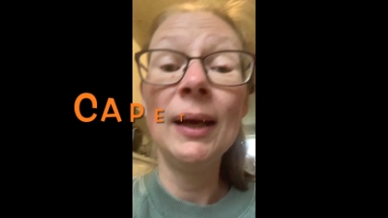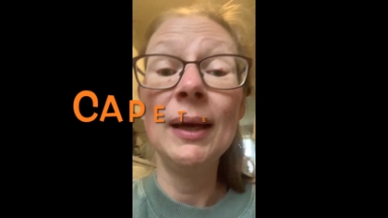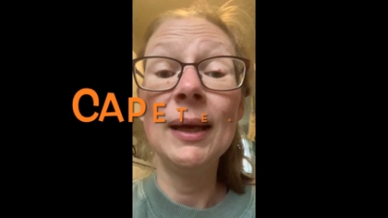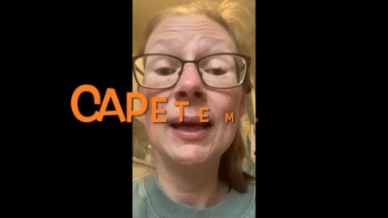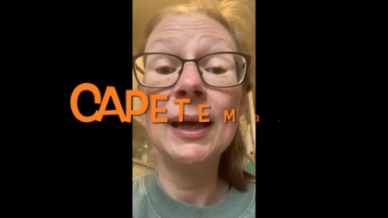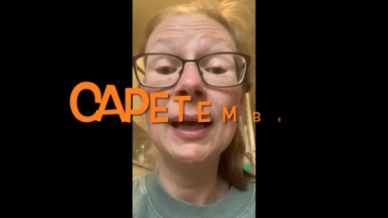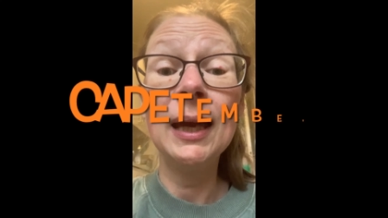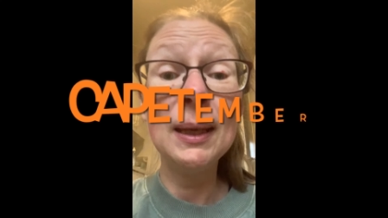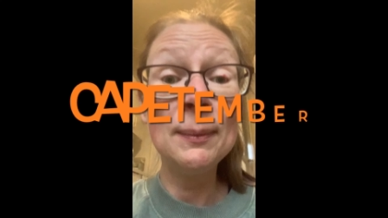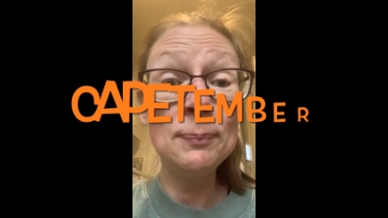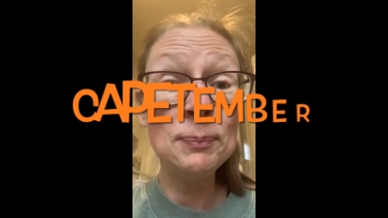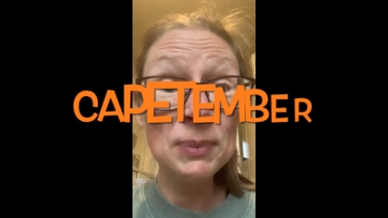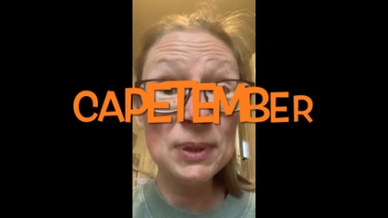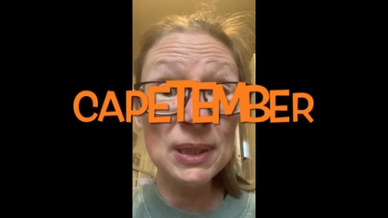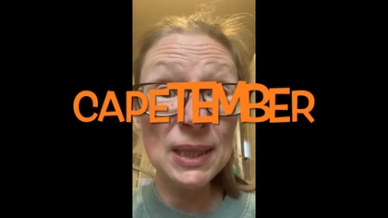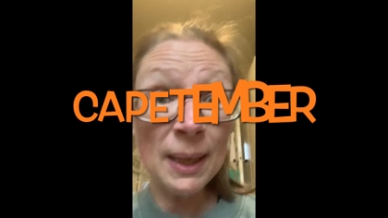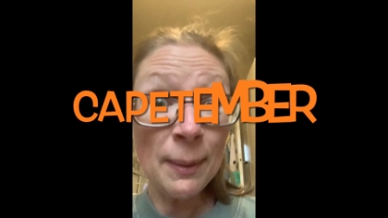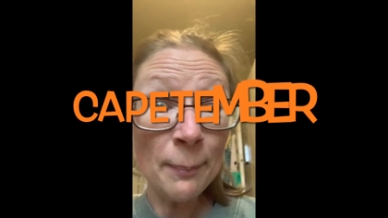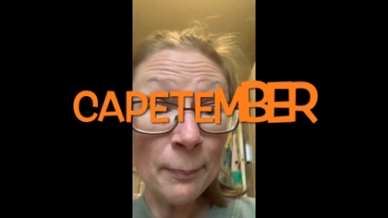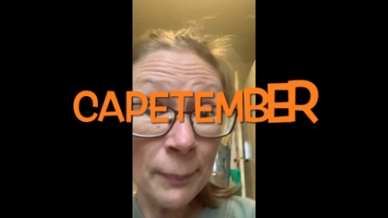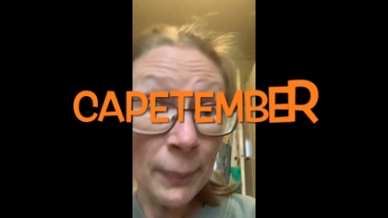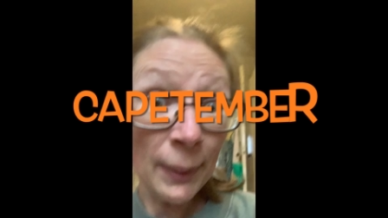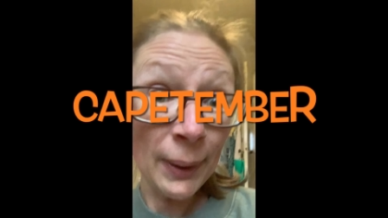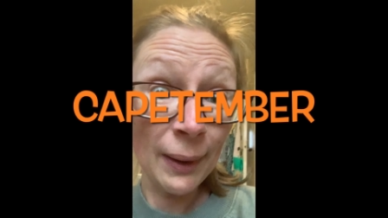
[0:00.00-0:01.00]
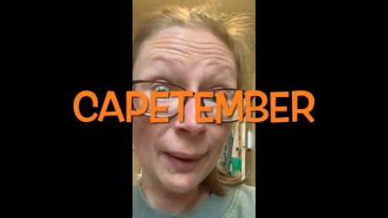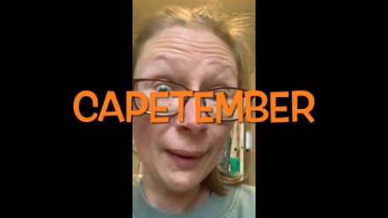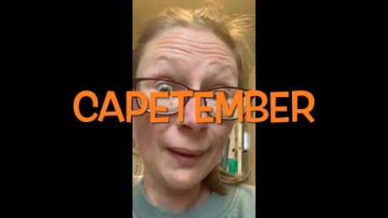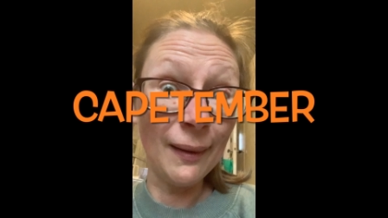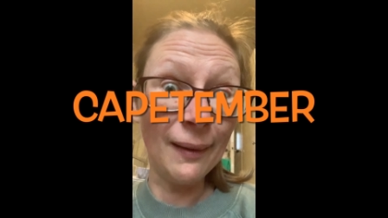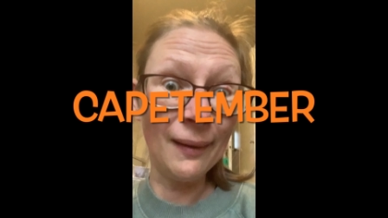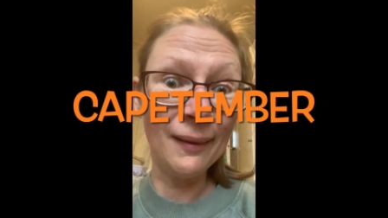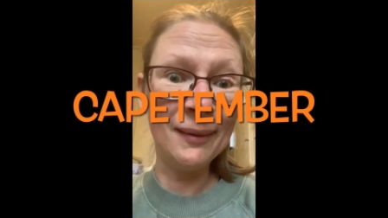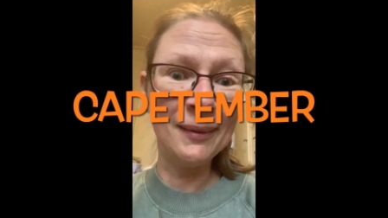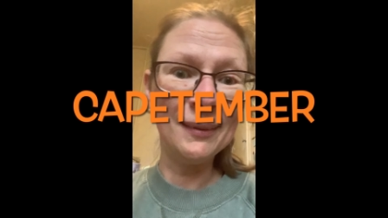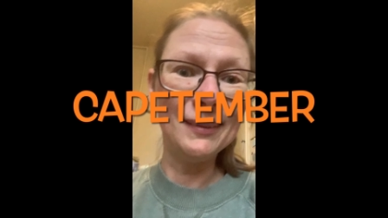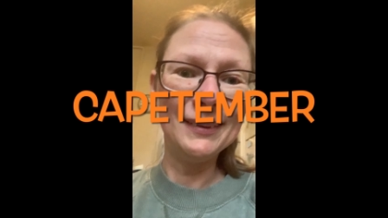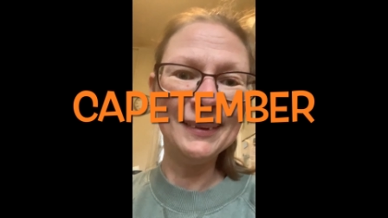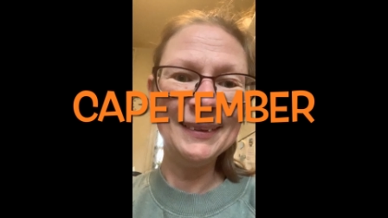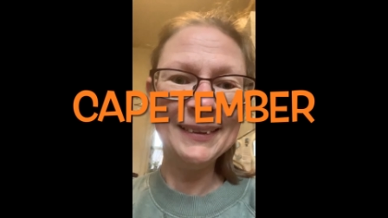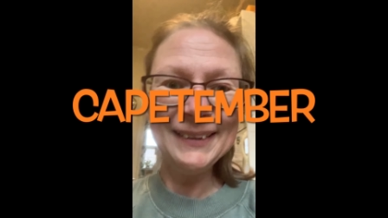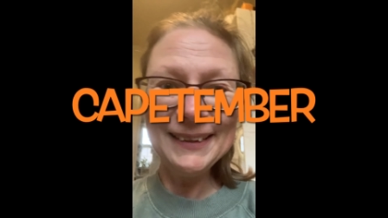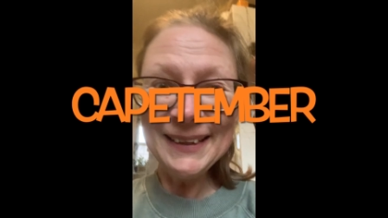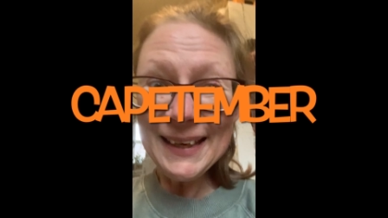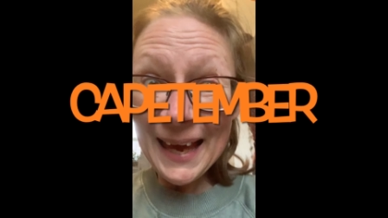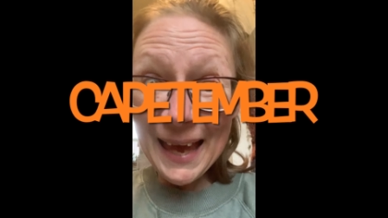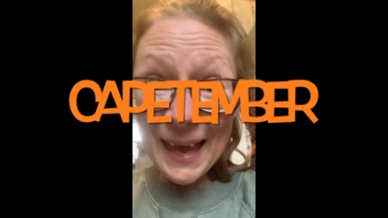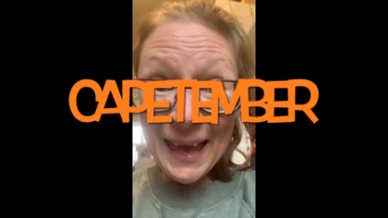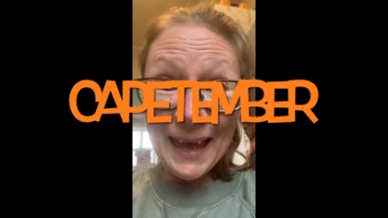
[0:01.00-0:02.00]
Capetember.
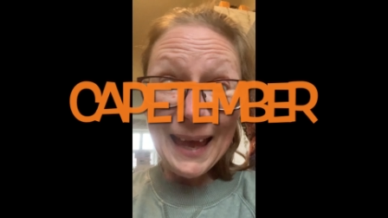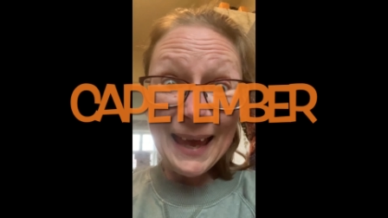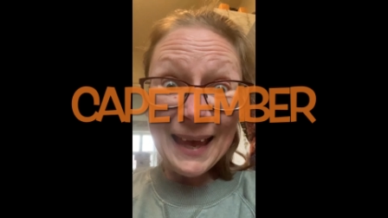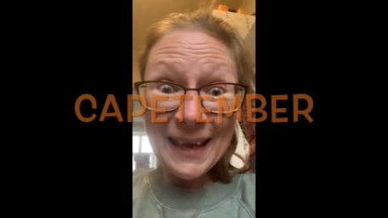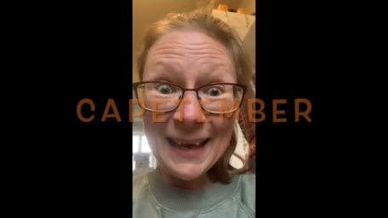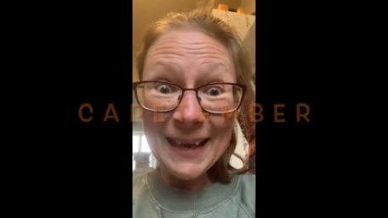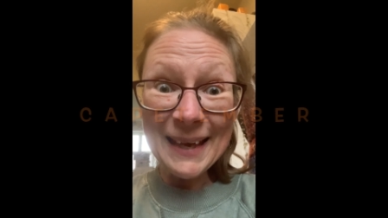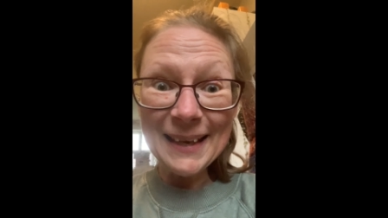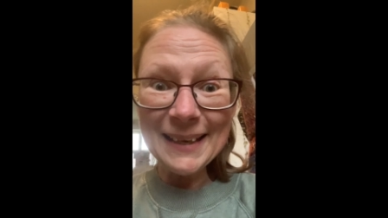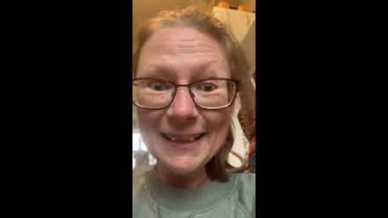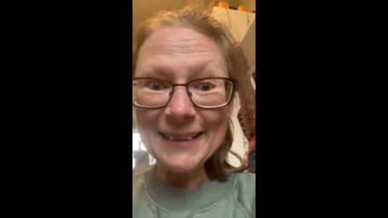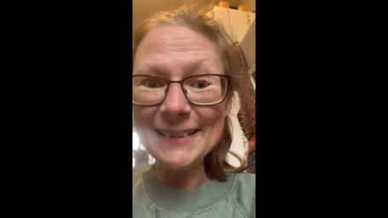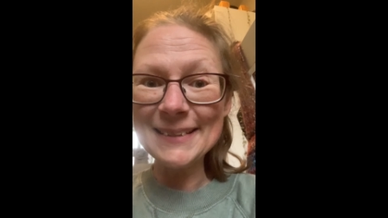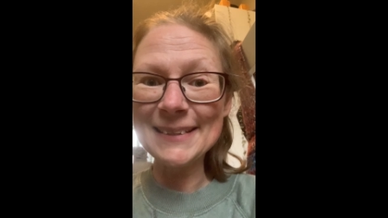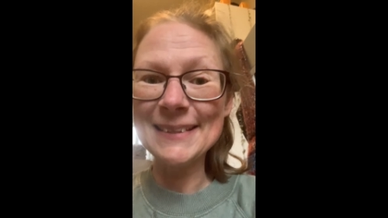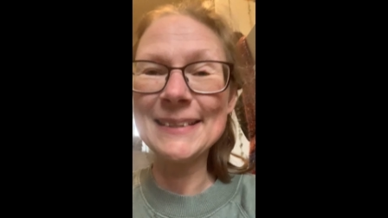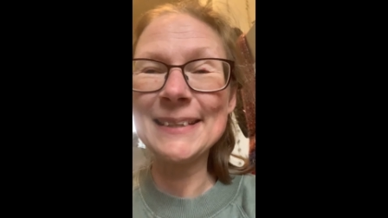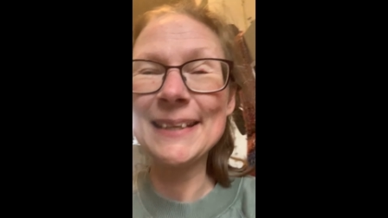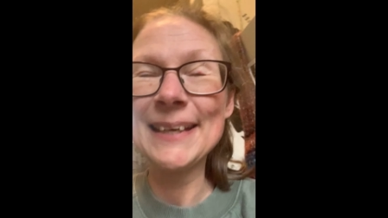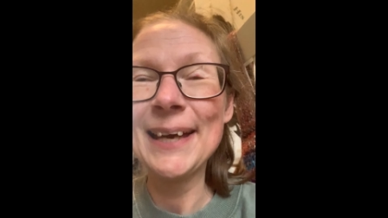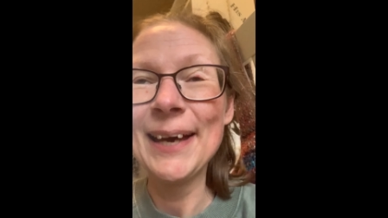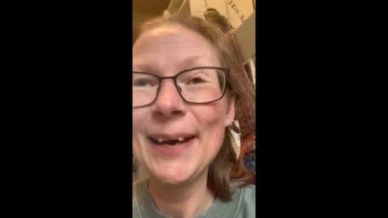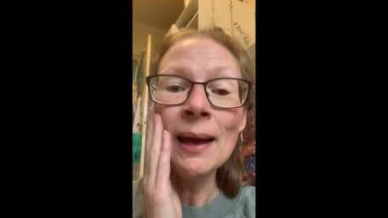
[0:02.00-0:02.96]
Yes!